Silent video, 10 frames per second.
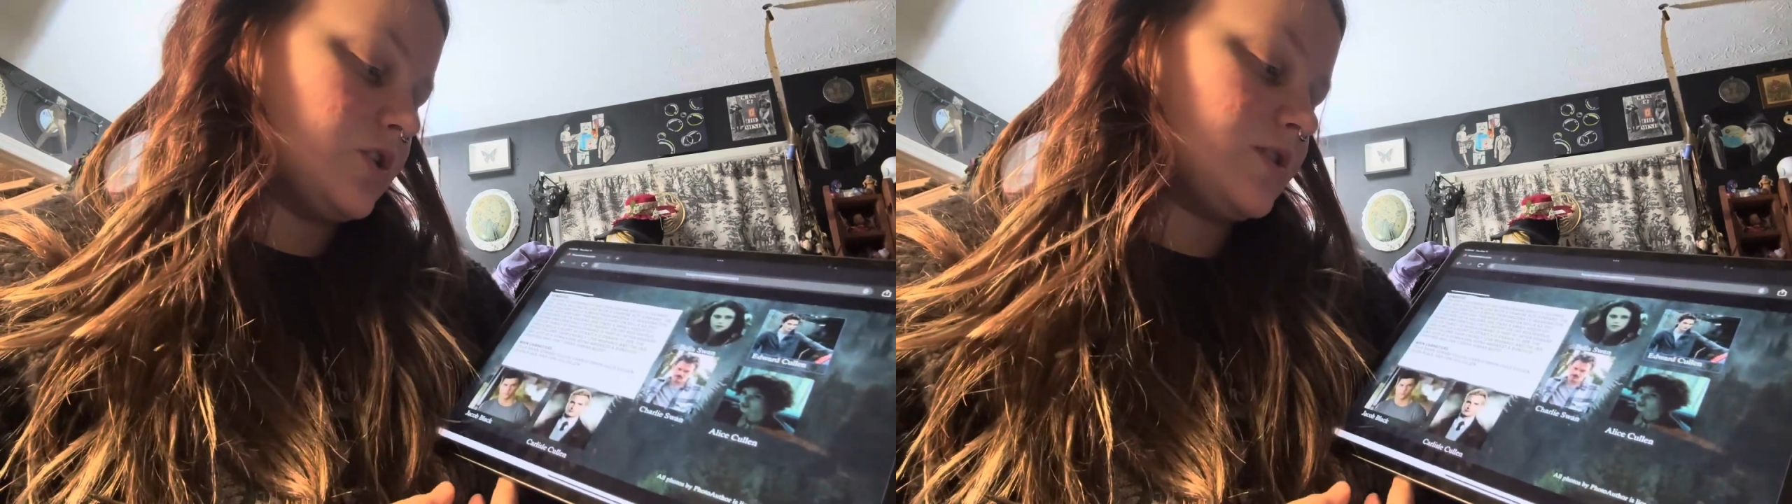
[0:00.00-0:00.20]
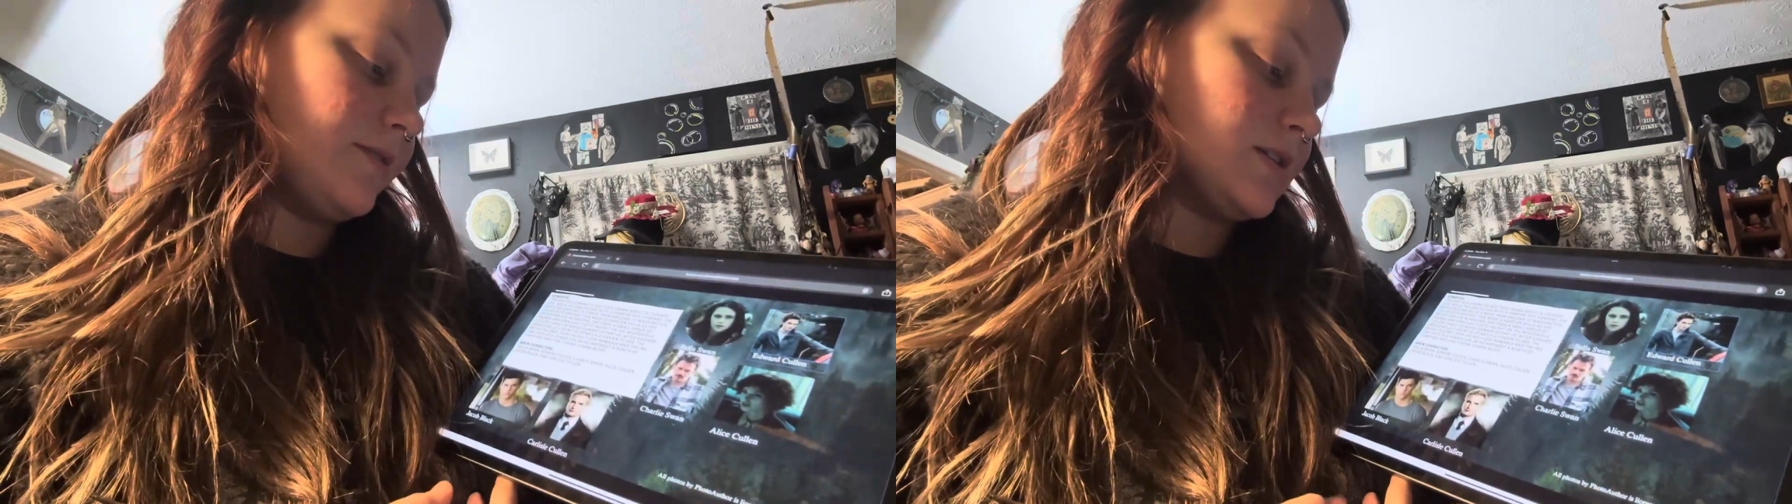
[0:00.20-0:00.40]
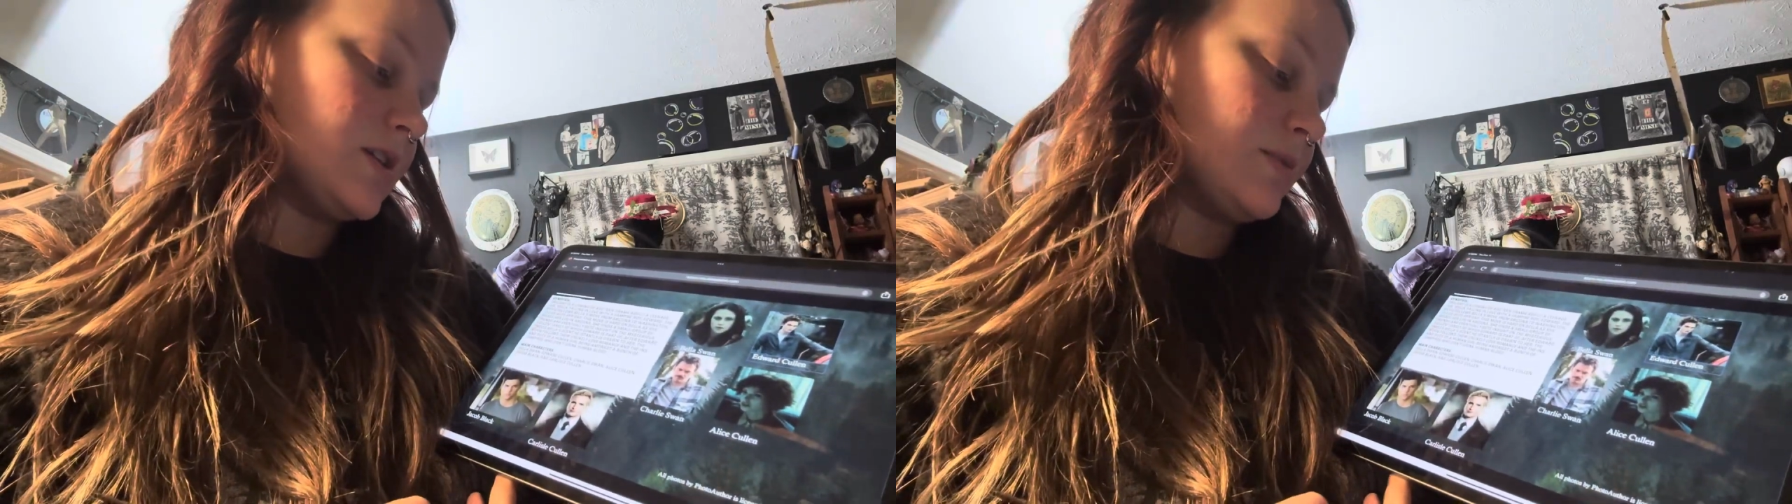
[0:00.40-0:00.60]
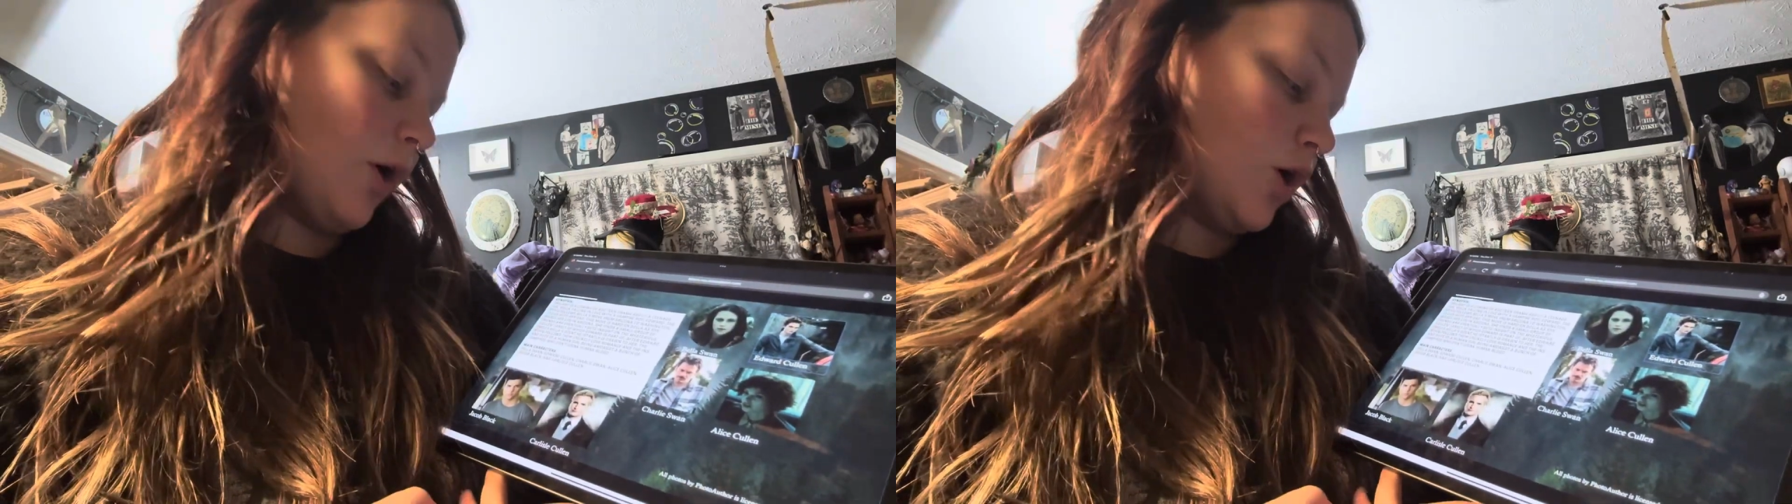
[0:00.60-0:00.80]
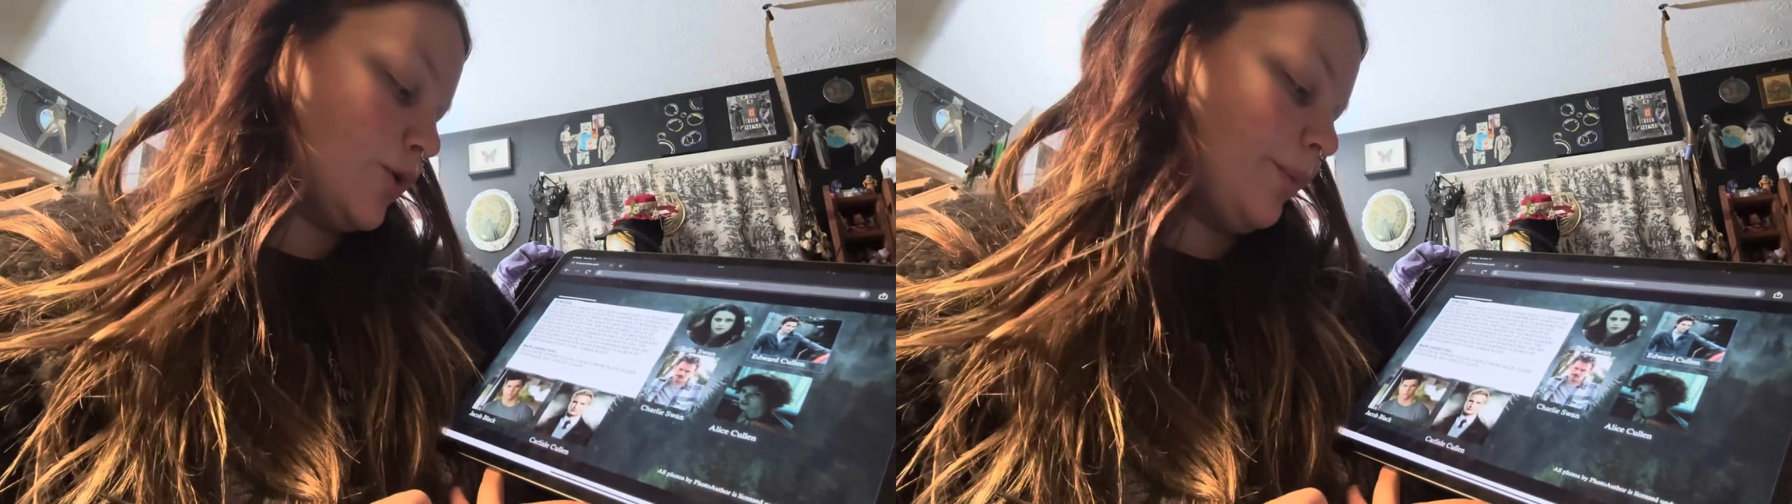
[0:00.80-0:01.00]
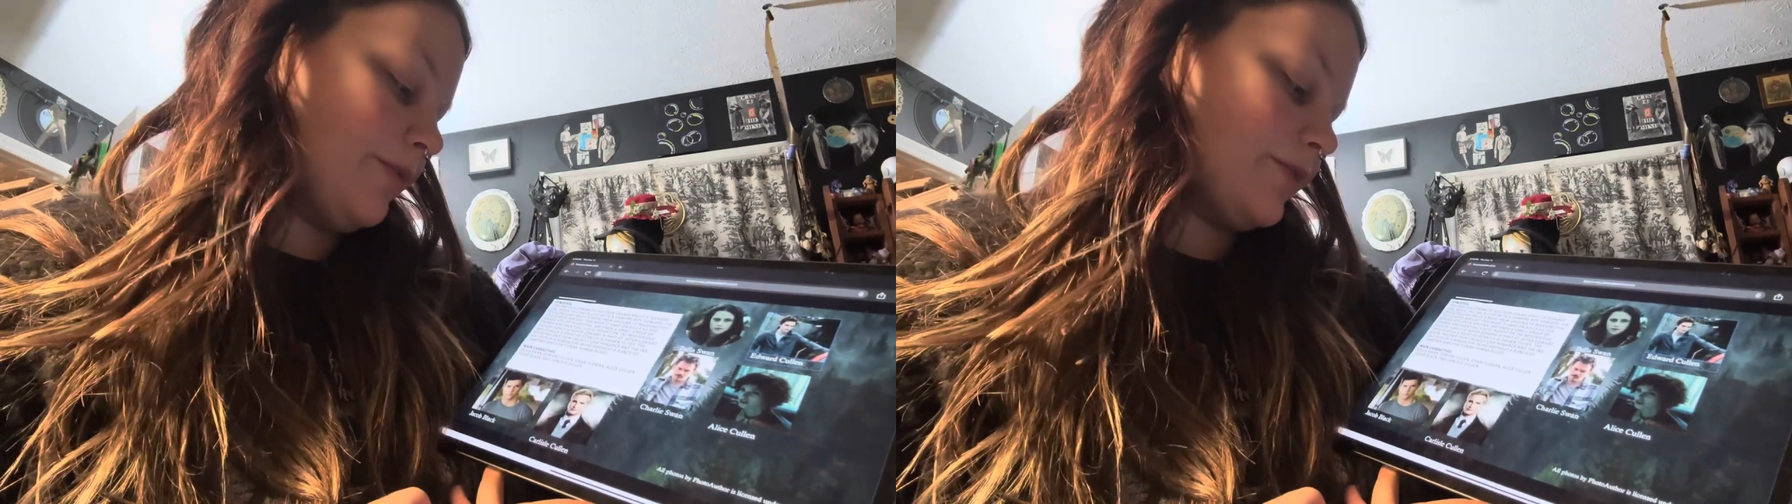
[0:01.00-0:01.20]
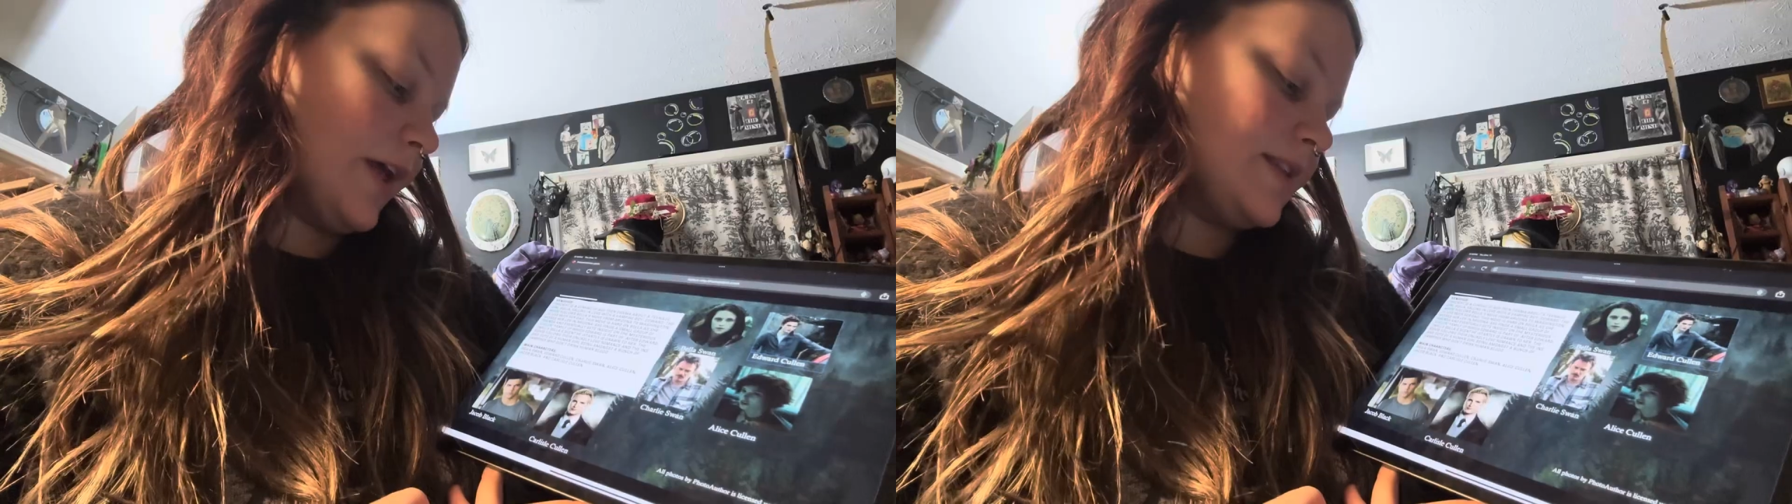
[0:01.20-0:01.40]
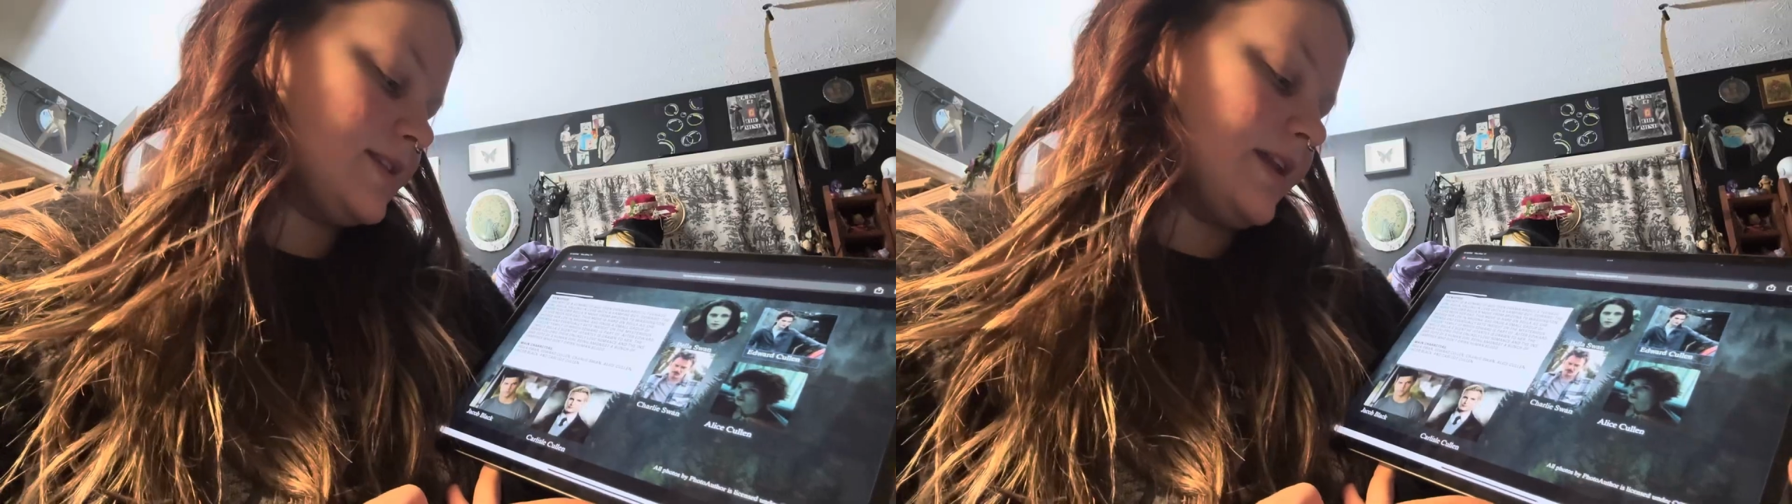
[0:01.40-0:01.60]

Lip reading: She finds a small group of friends